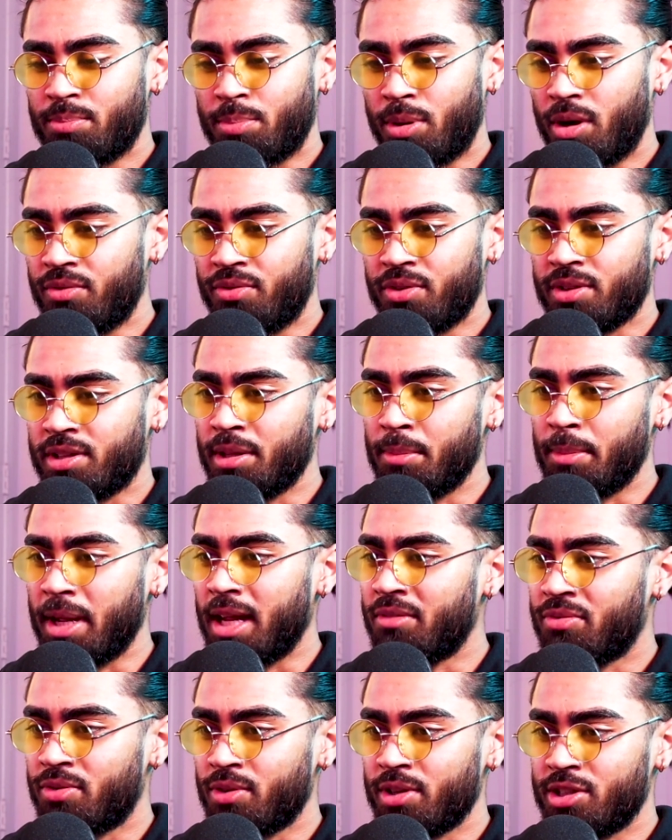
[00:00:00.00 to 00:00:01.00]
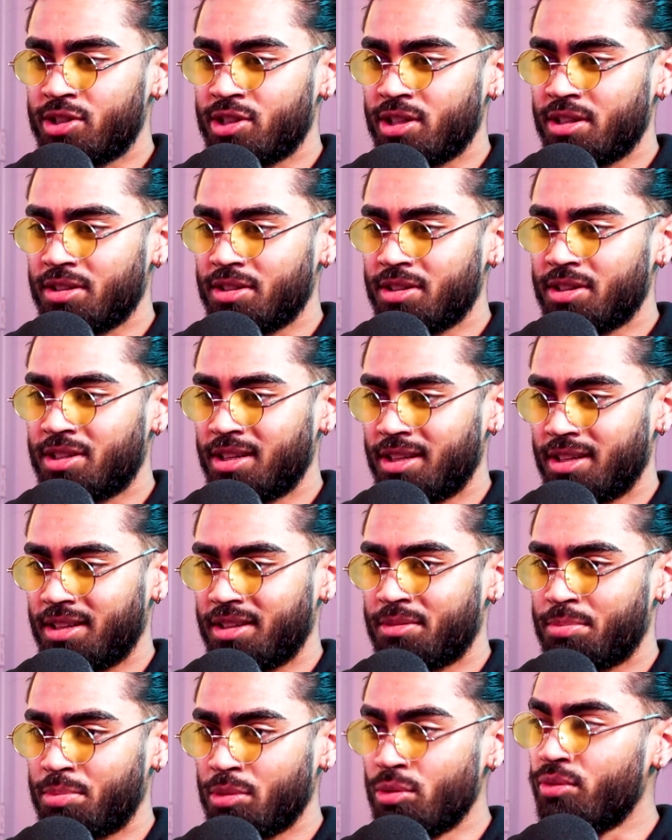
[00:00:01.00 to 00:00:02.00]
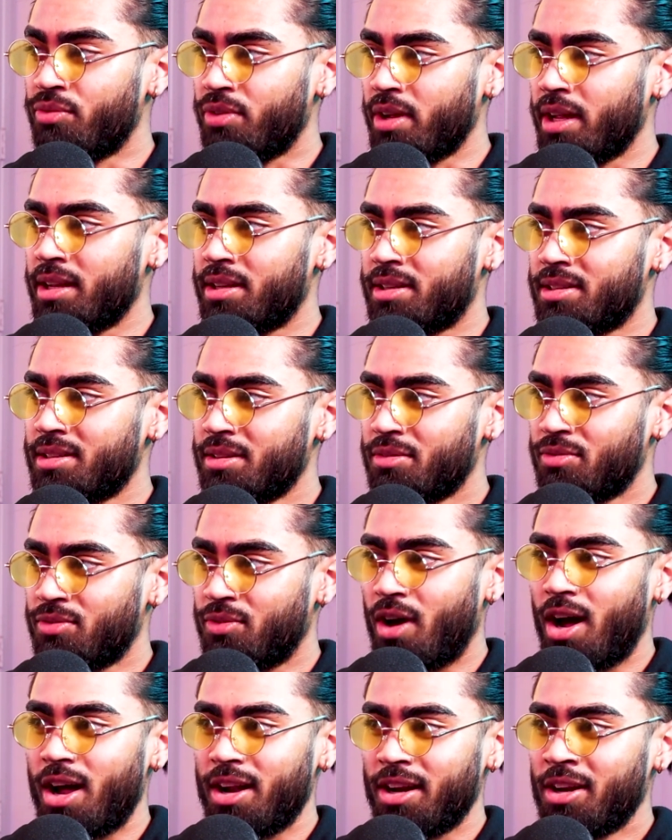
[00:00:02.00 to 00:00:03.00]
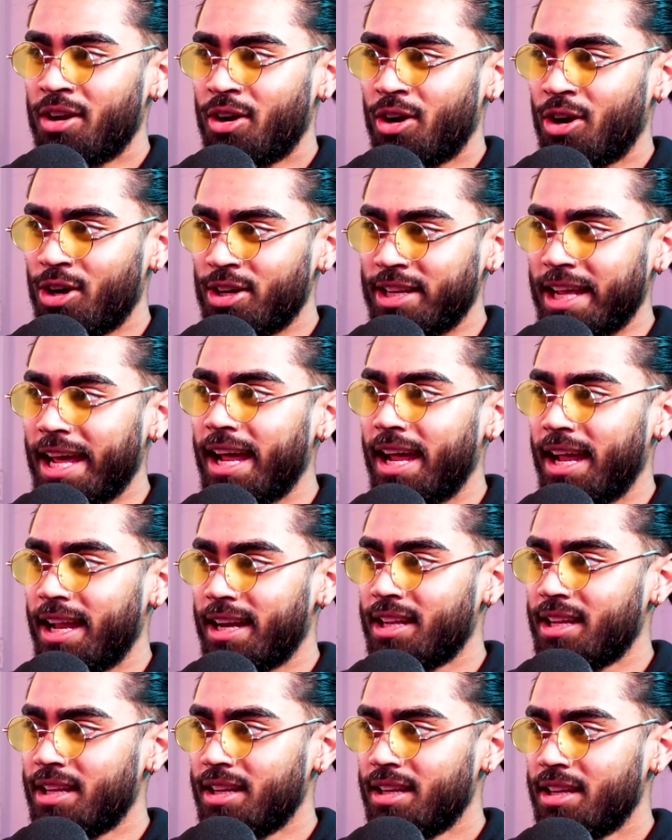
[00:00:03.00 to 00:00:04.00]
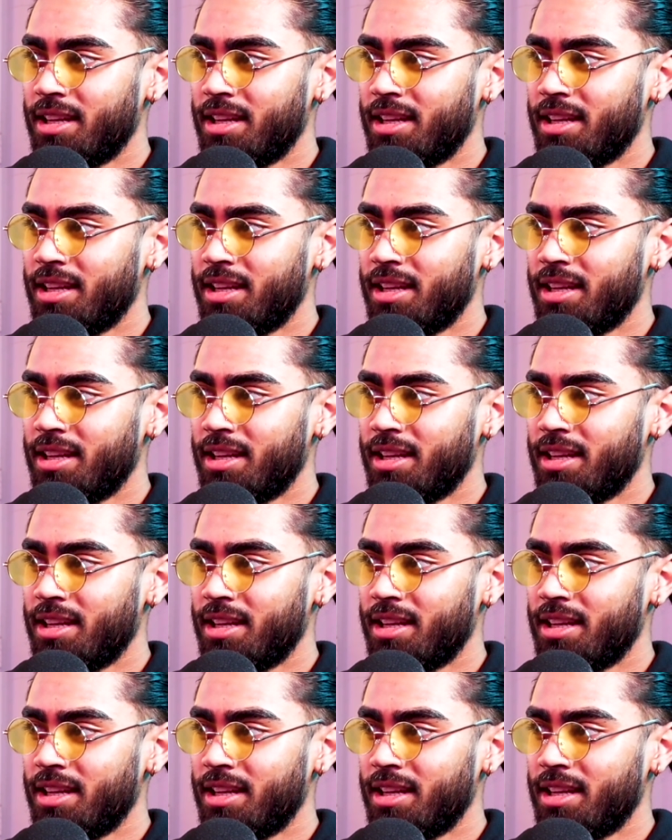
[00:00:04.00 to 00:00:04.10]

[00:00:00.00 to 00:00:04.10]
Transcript: perfectly made for each other because Blueface fought her dad,